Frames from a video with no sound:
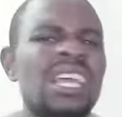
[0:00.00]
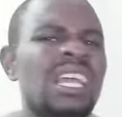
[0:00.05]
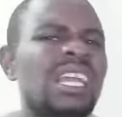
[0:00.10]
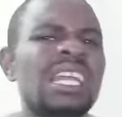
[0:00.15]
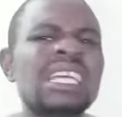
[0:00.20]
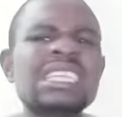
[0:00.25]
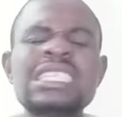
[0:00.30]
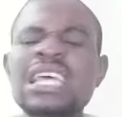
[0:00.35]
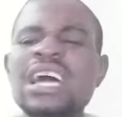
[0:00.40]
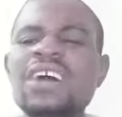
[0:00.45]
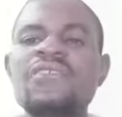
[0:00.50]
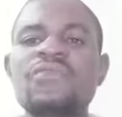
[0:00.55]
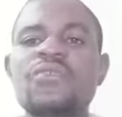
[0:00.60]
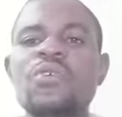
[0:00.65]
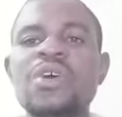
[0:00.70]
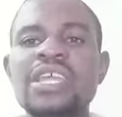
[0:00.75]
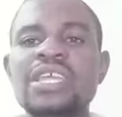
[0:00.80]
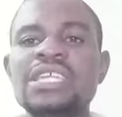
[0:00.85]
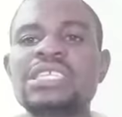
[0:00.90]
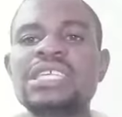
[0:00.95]
Let's
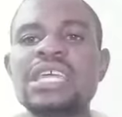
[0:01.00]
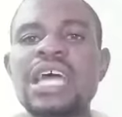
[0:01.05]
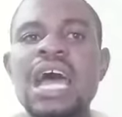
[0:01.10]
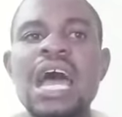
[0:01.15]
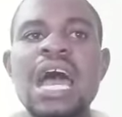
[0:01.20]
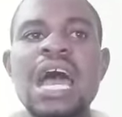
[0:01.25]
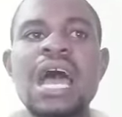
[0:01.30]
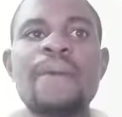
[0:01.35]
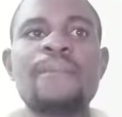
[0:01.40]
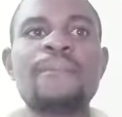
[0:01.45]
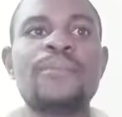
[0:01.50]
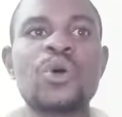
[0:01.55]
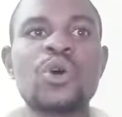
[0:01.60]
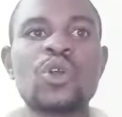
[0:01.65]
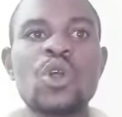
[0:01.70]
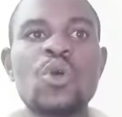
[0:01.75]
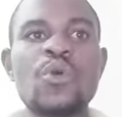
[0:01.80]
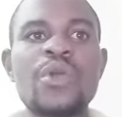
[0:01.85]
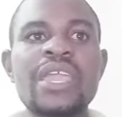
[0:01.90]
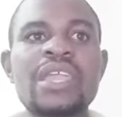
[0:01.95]
avoid
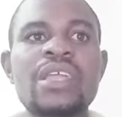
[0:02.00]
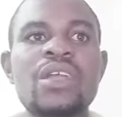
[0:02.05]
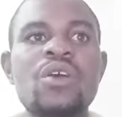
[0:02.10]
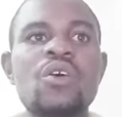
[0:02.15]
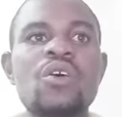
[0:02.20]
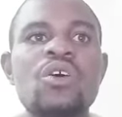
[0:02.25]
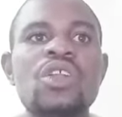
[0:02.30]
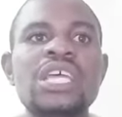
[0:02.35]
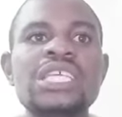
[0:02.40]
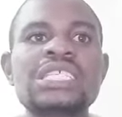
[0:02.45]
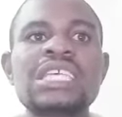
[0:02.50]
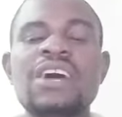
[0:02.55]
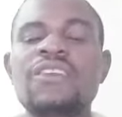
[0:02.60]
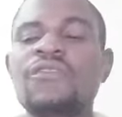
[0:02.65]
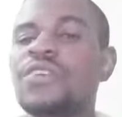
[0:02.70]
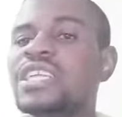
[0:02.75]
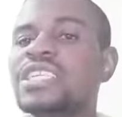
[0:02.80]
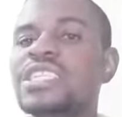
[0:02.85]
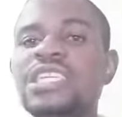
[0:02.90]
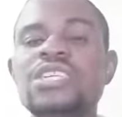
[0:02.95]
borrowing, or let's
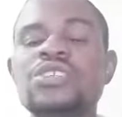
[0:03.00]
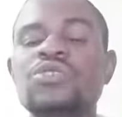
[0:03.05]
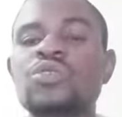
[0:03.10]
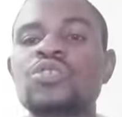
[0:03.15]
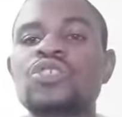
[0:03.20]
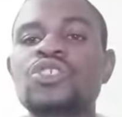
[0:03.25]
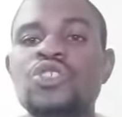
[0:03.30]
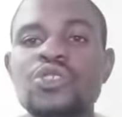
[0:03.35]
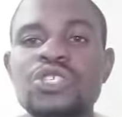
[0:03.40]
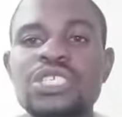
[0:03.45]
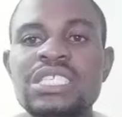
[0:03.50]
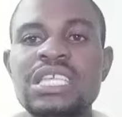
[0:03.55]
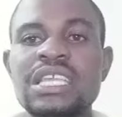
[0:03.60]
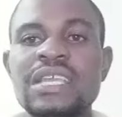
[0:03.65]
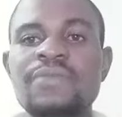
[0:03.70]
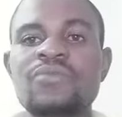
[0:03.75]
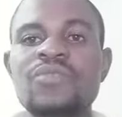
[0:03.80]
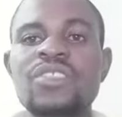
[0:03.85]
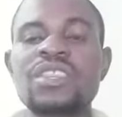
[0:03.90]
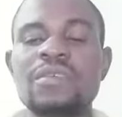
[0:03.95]
avoid
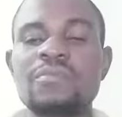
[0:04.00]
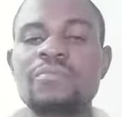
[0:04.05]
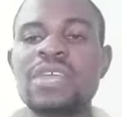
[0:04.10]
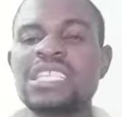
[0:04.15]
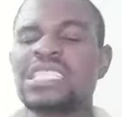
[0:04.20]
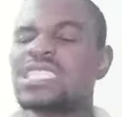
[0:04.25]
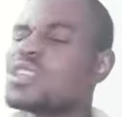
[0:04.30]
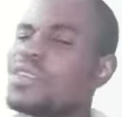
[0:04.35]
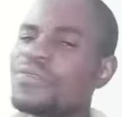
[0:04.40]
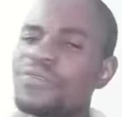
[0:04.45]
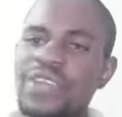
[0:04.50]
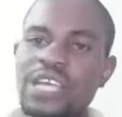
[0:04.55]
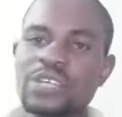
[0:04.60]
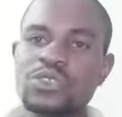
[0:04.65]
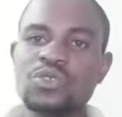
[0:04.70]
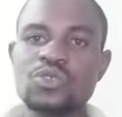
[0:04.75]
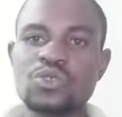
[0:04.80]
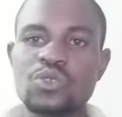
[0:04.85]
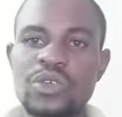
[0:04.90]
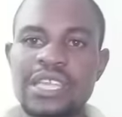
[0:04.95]
introducing the birds. If you are
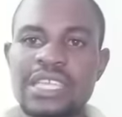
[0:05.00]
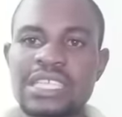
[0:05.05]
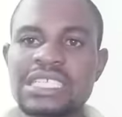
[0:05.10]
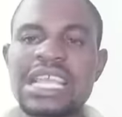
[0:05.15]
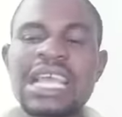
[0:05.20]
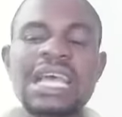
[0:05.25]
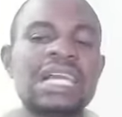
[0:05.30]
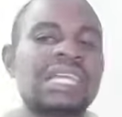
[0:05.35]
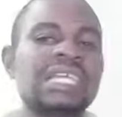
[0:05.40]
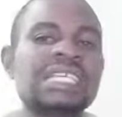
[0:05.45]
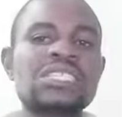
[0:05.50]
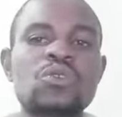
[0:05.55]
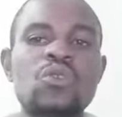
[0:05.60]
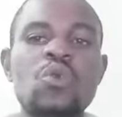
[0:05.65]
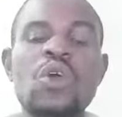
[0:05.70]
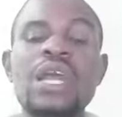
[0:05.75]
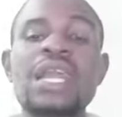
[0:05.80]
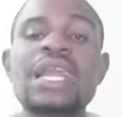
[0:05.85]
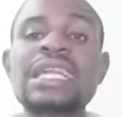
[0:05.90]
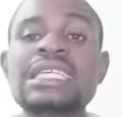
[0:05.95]
to do it, let's
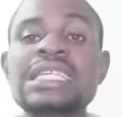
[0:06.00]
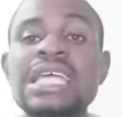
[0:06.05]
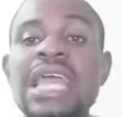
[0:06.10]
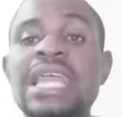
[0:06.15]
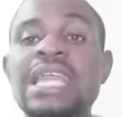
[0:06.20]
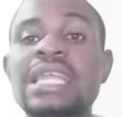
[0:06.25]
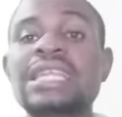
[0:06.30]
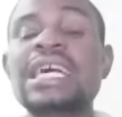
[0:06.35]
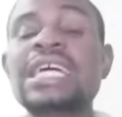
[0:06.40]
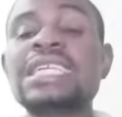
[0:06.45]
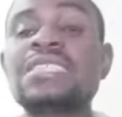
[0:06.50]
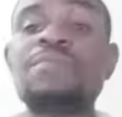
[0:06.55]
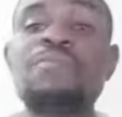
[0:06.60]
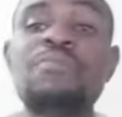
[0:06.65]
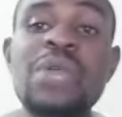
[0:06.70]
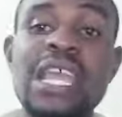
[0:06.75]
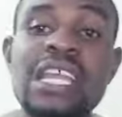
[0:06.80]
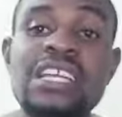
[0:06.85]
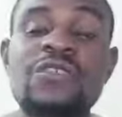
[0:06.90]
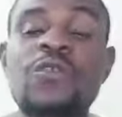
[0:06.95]
quarantine that
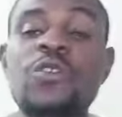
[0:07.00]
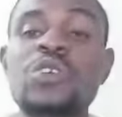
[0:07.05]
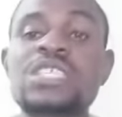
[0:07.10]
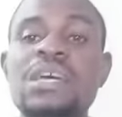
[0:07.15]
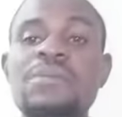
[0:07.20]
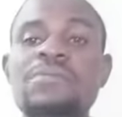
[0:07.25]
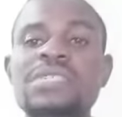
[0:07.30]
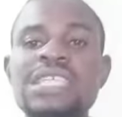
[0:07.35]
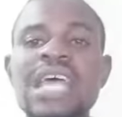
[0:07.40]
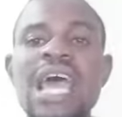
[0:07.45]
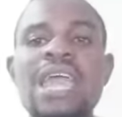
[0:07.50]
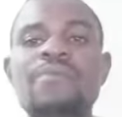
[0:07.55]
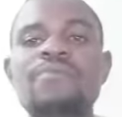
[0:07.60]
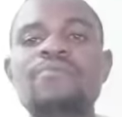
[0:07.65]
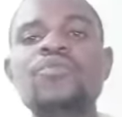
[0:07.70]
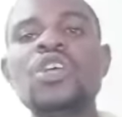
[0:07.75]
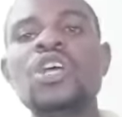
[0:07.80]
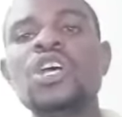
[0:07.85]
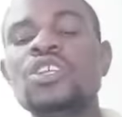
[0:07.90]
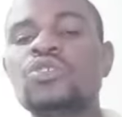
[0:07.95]
bird for some
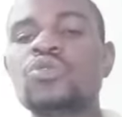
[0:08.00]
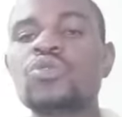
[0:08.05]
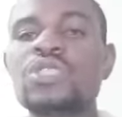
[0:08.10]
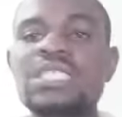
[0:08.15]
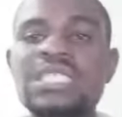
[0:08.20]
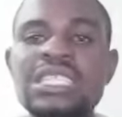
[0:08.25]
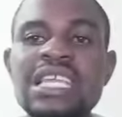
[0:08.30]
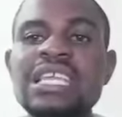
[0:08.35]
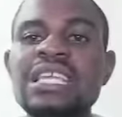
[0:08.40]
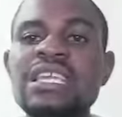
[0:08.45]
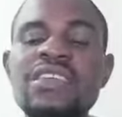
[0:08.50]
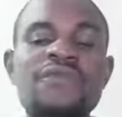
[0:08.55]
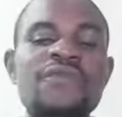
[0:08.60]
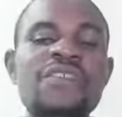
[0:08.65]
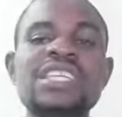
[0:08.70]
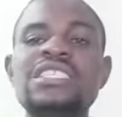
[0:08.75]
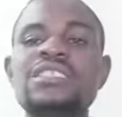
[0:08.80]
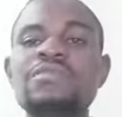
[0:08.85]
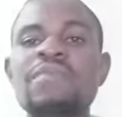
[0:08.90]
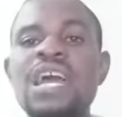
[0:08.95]
time to see if
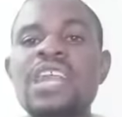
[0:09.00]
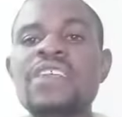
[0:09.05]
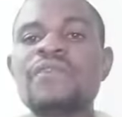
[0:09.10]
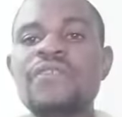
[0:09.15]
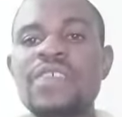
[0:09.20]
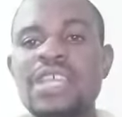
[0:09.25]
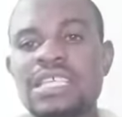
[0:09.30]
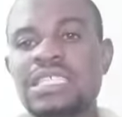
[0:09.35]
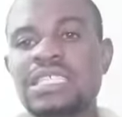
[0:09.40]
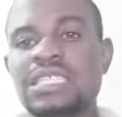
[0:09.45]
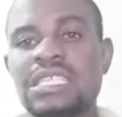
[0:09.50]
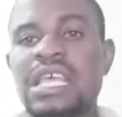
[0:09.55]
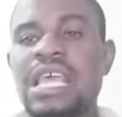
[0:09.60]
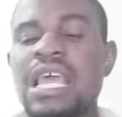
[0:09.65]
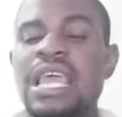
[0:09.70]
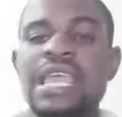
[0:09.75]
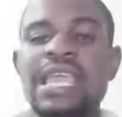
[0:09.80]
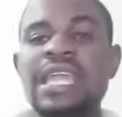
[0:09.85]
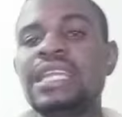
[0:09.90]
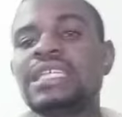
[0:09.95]
it manifests
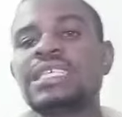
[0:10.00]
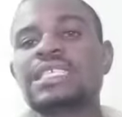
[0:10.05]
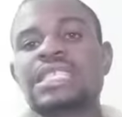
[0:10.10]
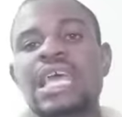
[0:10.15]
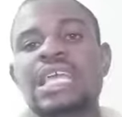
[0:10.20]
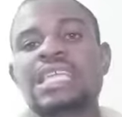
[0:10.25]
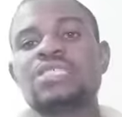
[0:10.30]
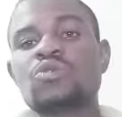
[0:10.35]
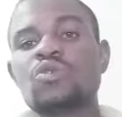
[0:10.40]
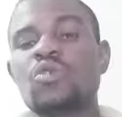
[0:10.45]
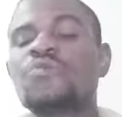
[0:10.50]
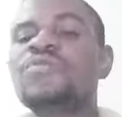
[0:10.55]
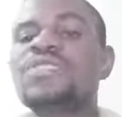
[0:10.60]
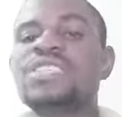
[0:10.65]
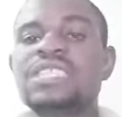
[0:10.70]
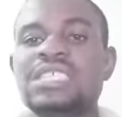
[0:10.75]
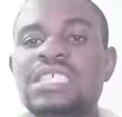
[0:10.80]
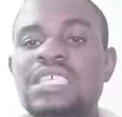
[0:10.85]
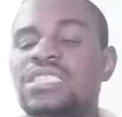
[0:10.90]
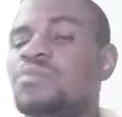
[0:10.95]
any signs of
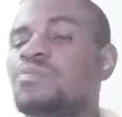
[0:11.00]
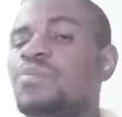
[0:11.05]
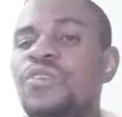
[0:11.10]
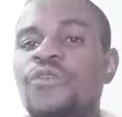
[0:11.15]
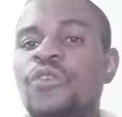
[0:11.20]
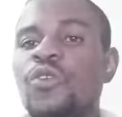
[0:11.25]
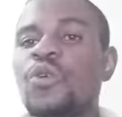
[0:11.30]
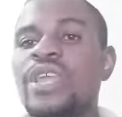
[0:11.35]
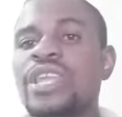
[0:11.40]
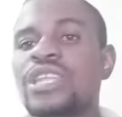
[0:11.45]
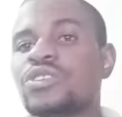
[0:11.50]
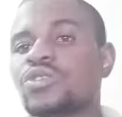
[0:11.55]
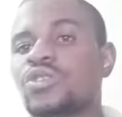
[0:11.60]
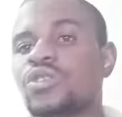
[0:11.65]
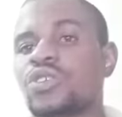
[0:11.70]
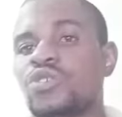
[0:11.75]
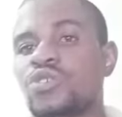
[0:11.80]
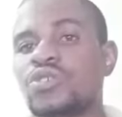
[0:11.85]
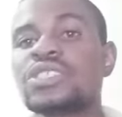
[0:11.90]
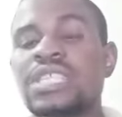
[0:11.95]
disease before we
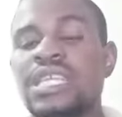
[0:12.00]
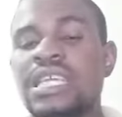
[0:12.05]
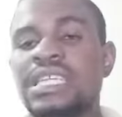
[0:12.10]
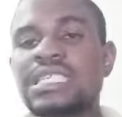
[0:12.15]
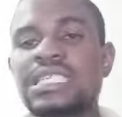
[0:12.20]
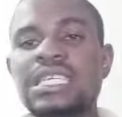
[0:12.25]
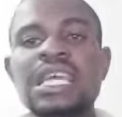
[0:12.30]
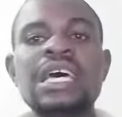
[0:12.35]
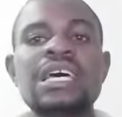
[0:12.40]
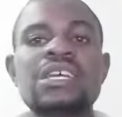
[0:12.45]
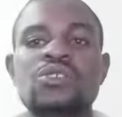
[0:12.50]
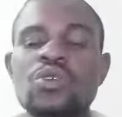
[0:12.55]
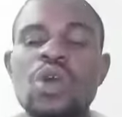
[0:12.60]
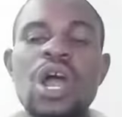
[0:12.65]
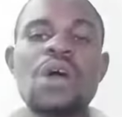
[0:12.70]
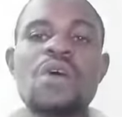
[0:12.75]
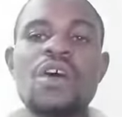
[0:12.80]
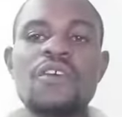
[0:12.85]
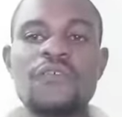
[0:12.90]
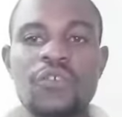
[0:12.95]
introduce it to
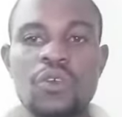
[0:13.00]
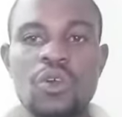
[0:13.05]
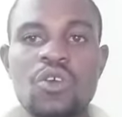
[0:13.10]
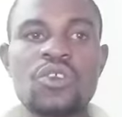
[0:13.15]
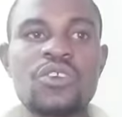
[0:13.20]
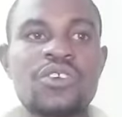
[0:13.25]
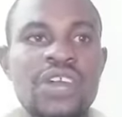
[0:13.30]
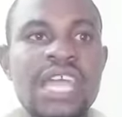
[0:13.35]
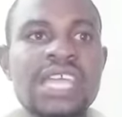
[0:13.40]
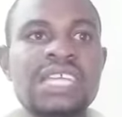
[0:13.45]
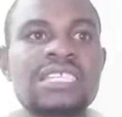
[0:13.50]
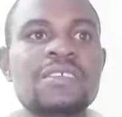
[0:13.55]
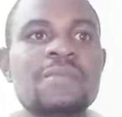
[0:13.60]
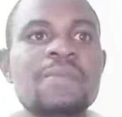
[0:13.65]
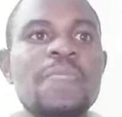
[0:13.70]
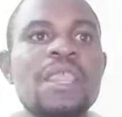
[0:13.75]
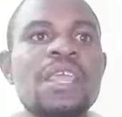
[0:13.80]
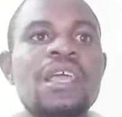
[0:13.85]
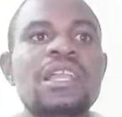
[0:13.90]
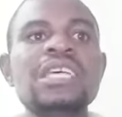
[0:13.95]
our flock, right?
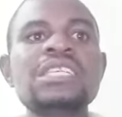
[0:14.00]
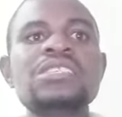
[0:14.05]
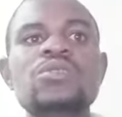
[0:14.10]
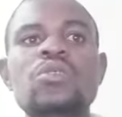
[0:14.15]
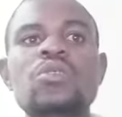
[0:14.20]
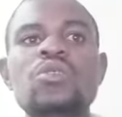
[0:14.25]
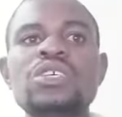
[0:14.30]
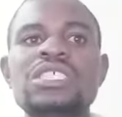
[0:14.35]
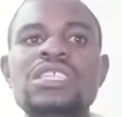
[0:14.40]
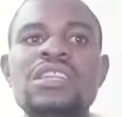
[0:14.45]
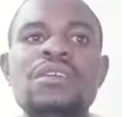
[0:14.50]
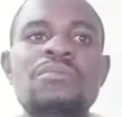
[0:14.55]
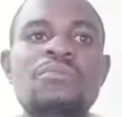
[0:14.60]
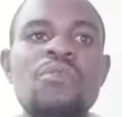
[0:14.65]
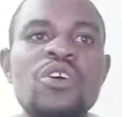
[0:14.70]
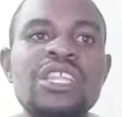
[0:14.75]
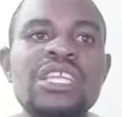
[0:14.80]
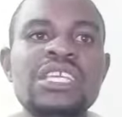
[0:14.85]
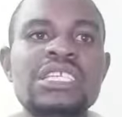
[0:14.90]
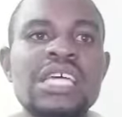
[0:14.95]
Let's closely
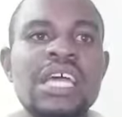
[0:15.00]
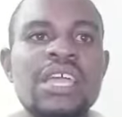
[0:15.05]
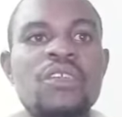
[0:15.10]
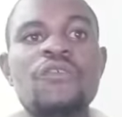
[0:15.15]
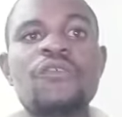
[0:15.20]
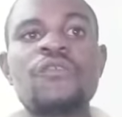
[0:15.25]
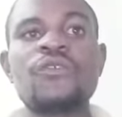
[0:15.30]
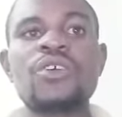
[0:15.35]
monitor